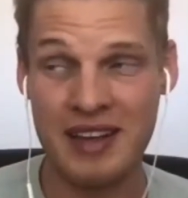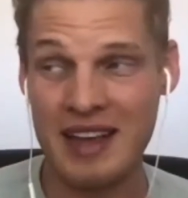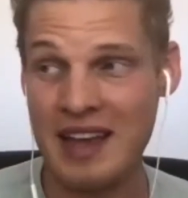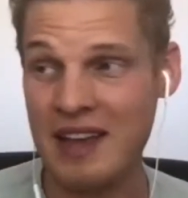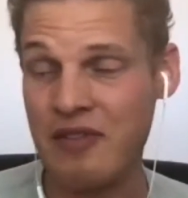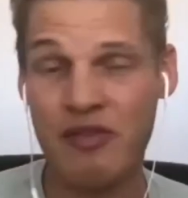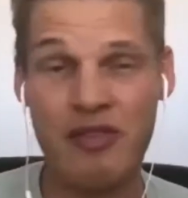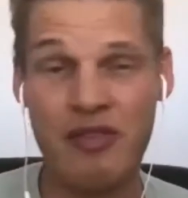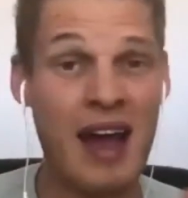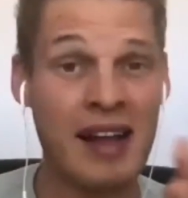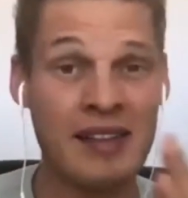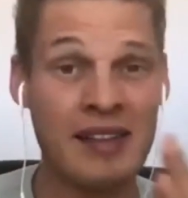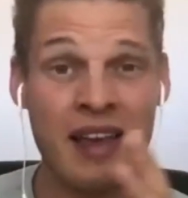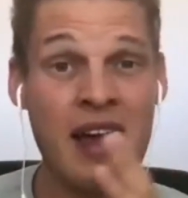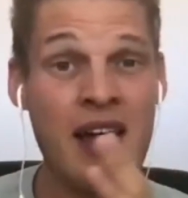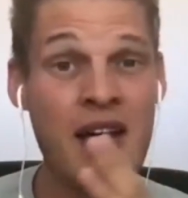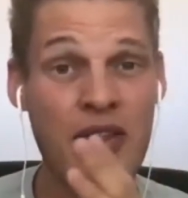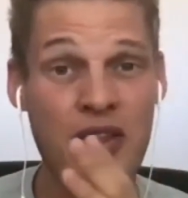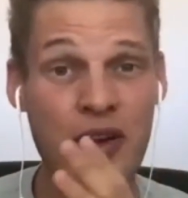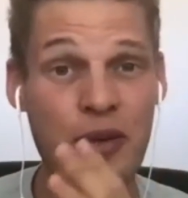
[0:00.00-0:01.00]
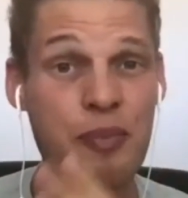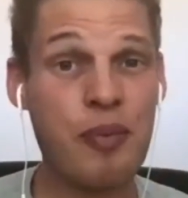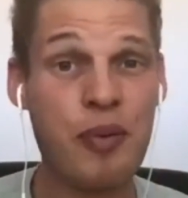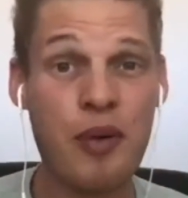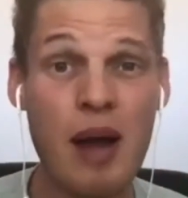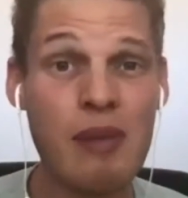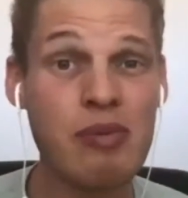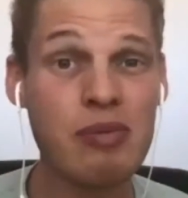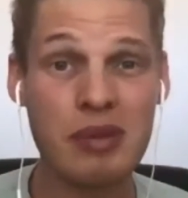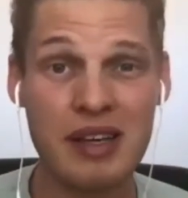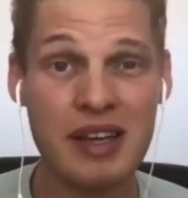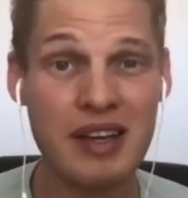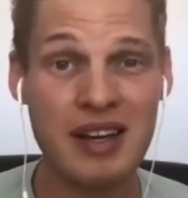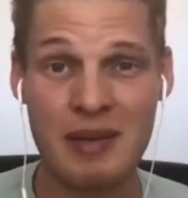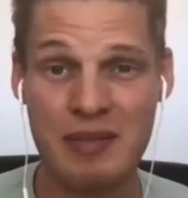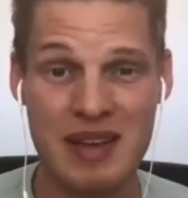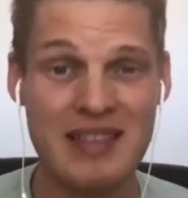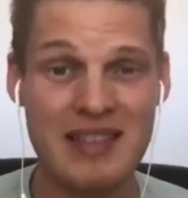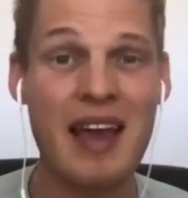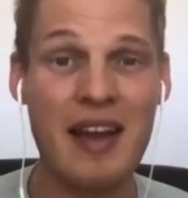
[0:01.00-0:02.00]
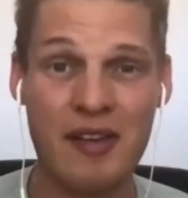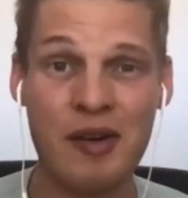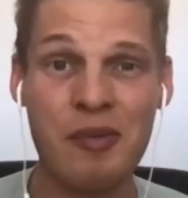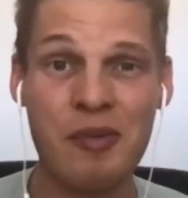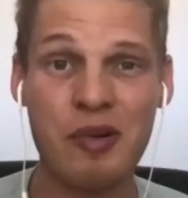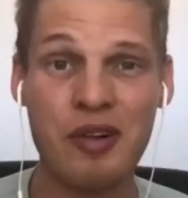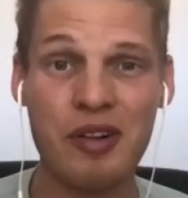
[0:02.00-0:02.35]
In fact, they're probably going to be terrible.